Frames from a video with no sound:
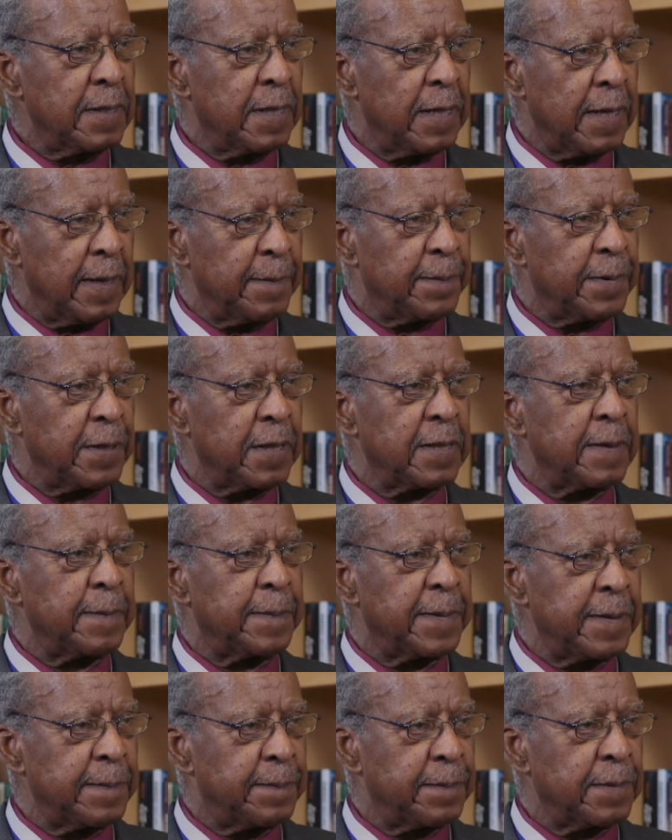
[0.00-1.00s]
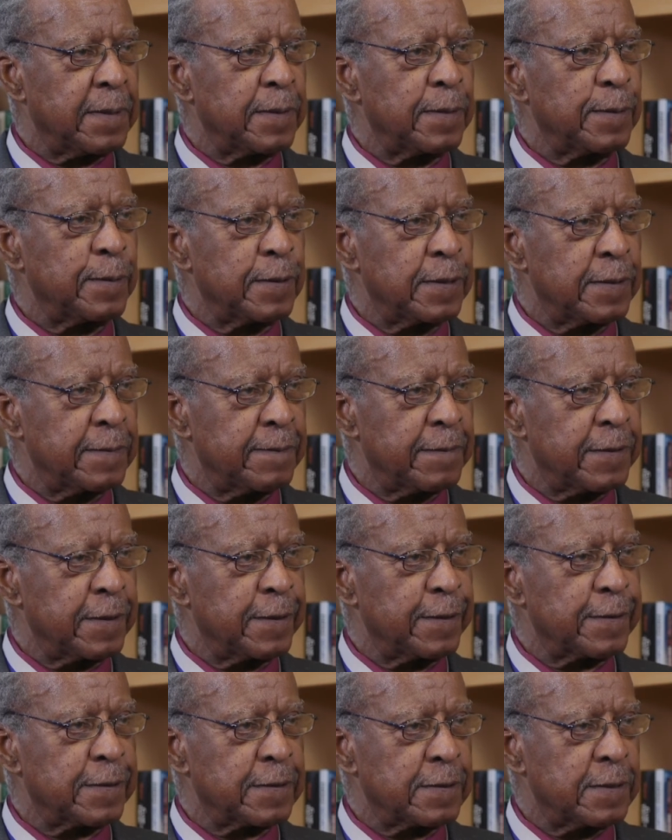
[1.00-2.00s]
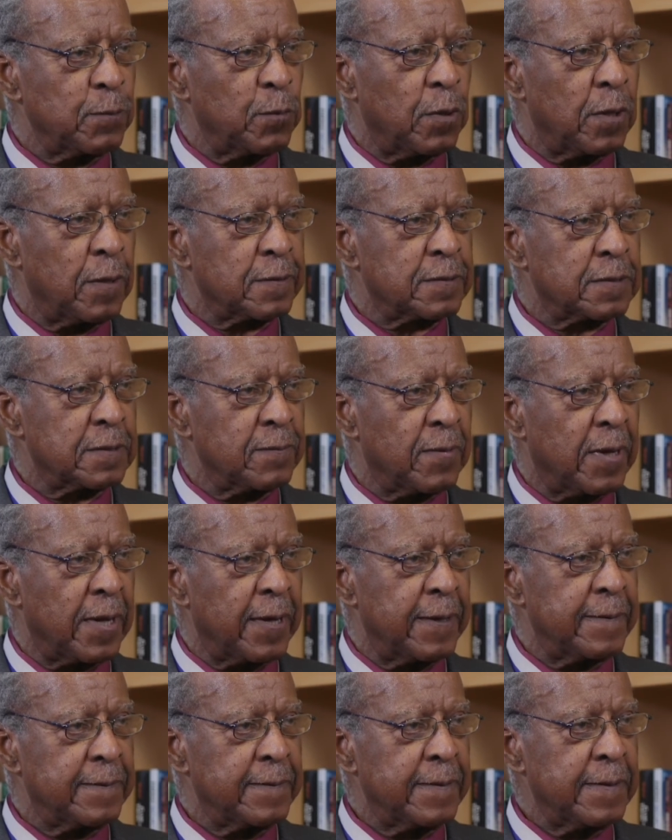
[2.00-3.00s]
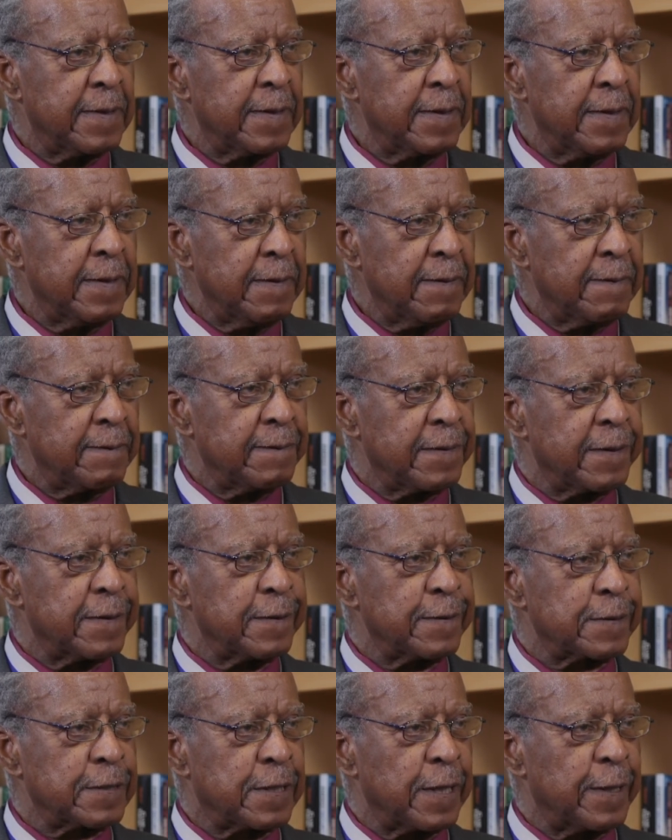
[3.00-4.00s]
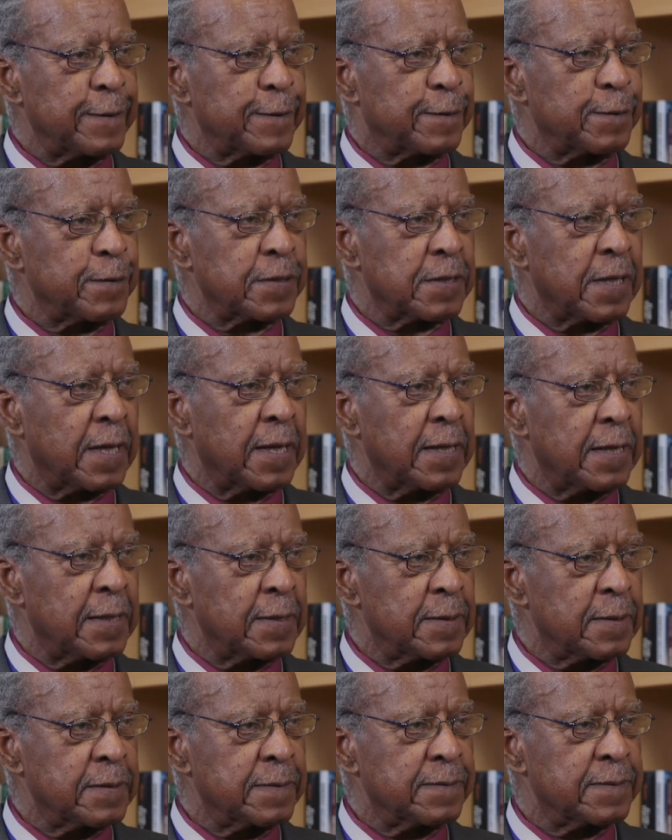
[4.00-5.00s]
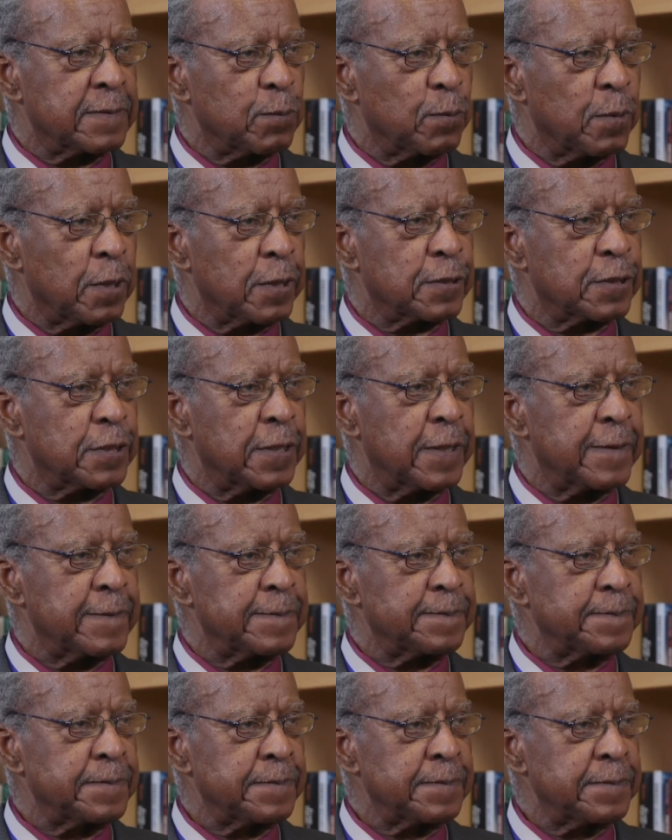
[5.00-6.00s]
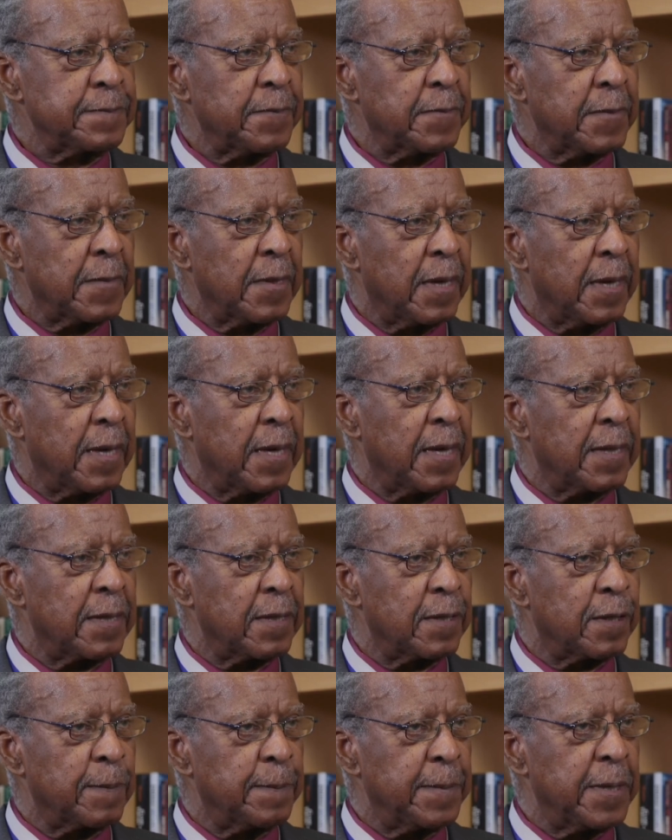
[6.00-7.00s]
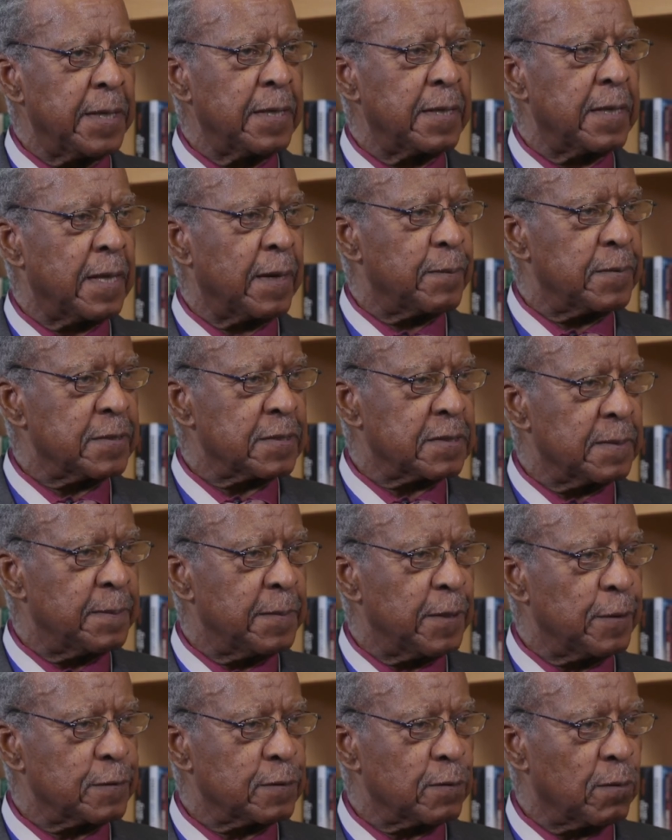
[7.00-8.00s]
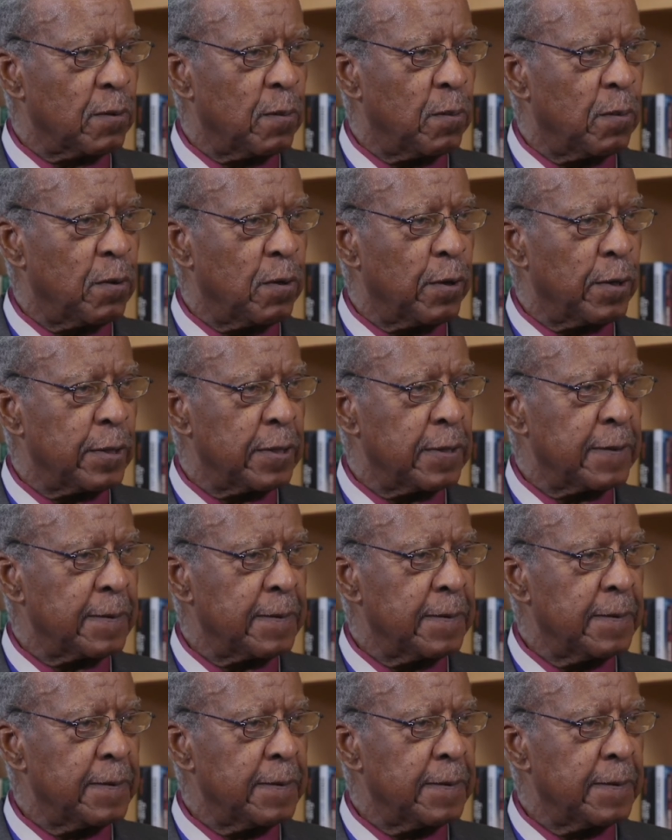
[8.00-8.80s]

help other people in various walks of life, various countries I lived, worked in. And to me, that was the most rewarding.